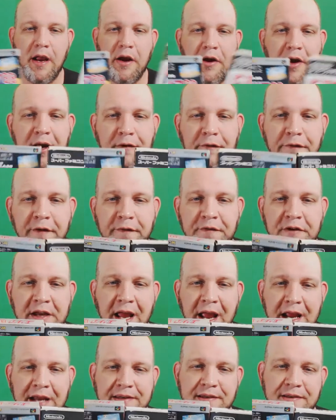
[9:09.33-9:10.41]
Area
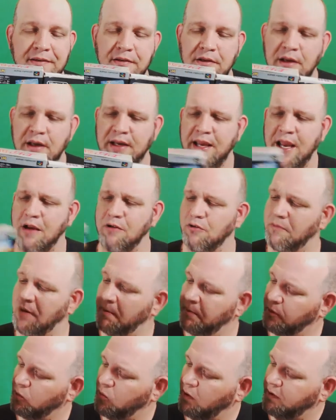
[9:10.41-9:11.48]
58. I can't
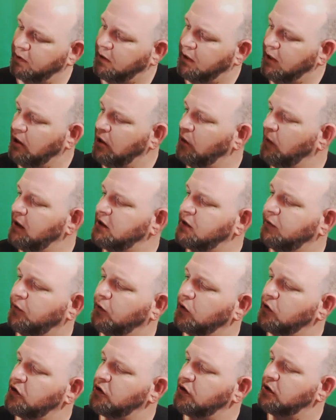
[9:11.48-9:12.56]
remember what the US
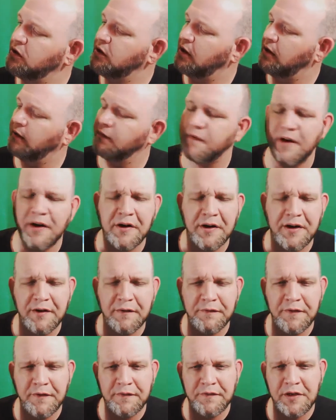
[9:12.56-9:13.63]
version of
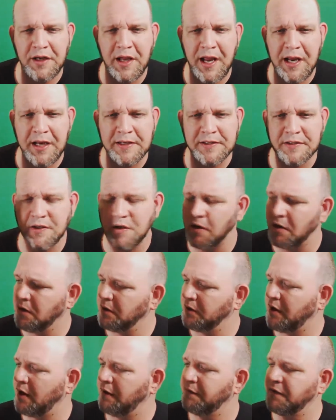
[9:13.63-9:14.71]
Area 58 is
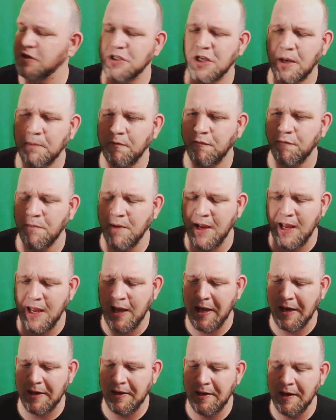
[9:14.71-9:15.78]
called off the top of my
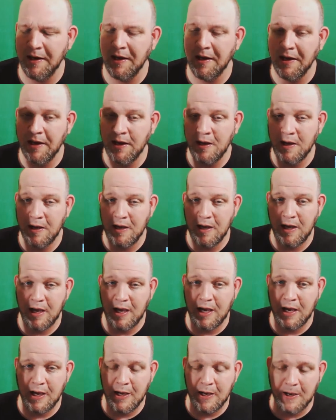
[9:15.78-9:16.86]
head,
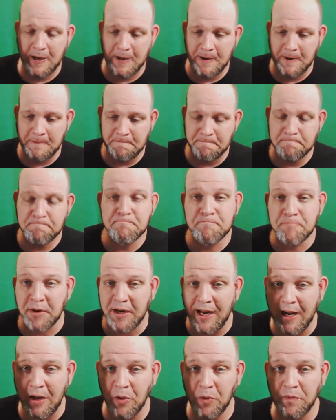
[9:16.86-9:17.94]

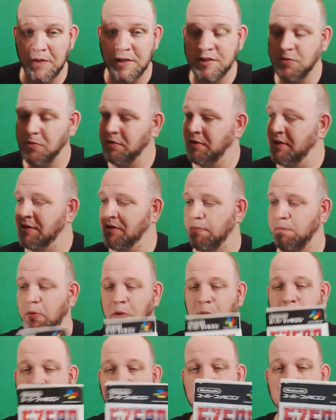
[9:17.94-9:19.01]
but I own this one. These are
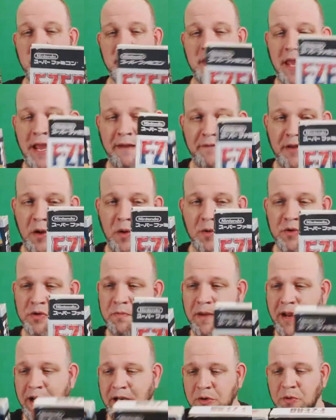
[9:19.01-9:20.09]
both, they have the
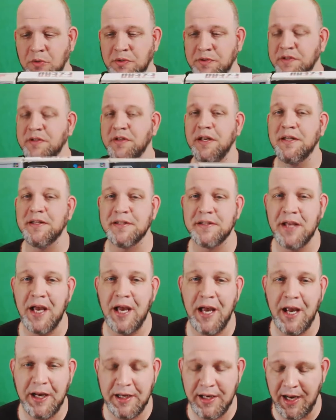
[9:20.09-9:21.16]
owner's manuals
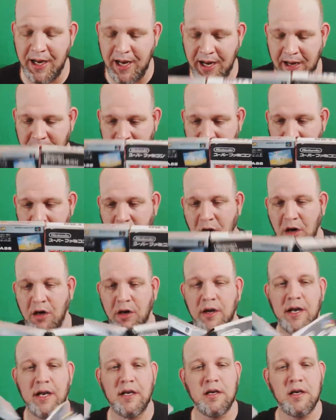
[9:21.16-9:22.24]
inside, and they
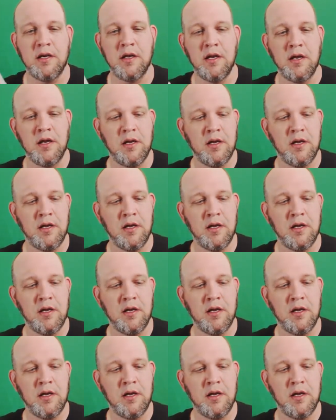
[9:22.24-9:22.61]
are in